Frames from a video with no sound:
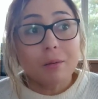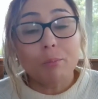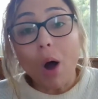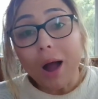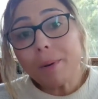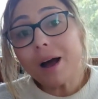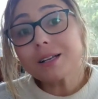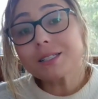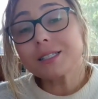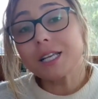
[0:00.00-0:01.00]

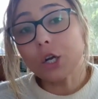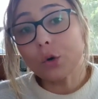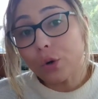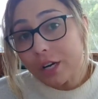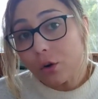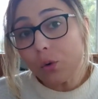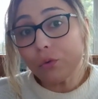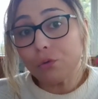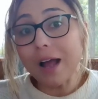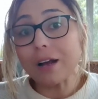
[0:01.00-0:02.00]
bypasses the critical
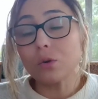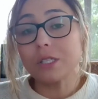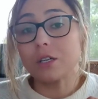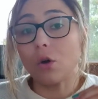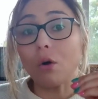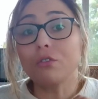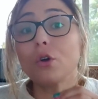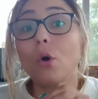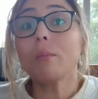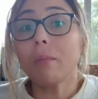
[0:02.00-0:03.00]
faculty of
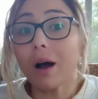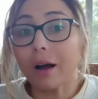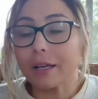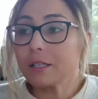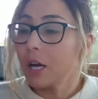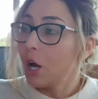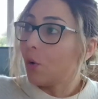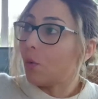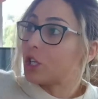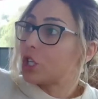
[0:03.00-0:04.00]
your mind,
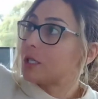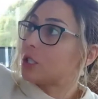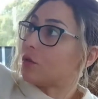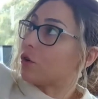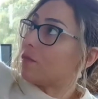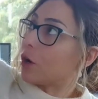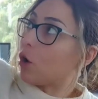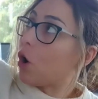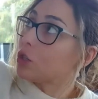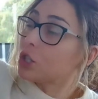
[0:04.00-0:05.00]
which is you've got the
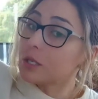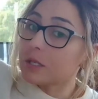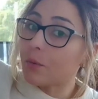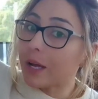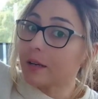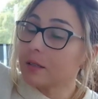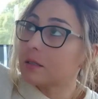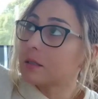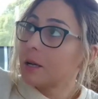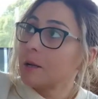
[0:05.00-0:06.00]
conscious awareness,